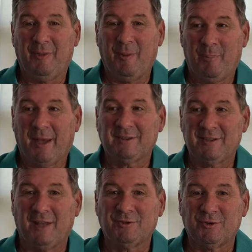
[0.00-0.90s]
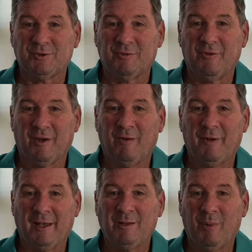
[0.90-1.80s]
the best sensors of
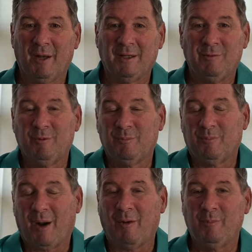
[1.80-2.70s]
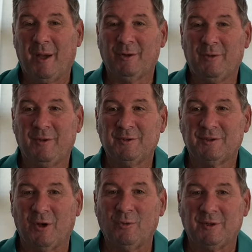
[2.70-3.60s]
anybody, even probably better than the
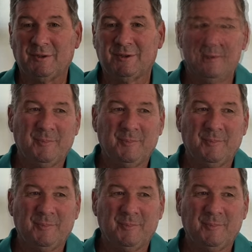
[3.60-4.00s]
Sonys.